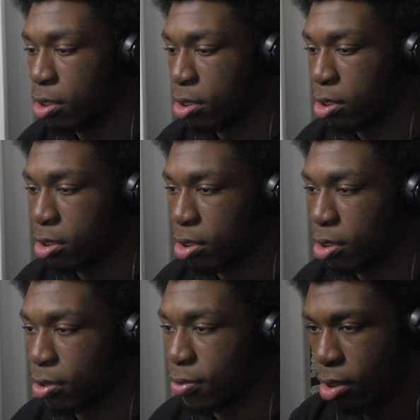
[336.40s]

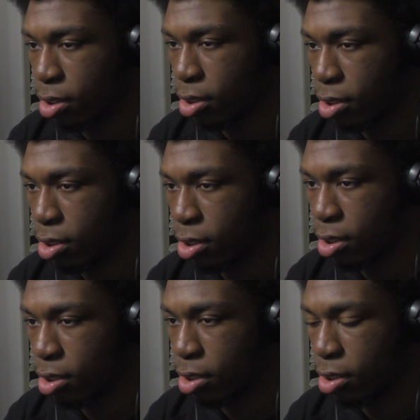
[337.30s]

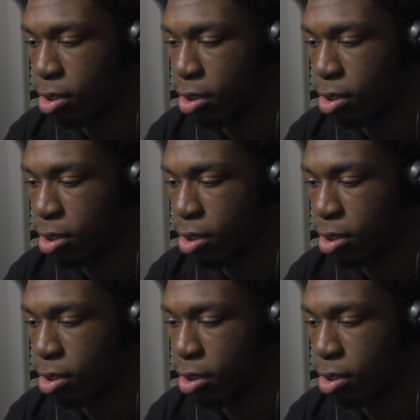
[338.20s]
Nobody speaks.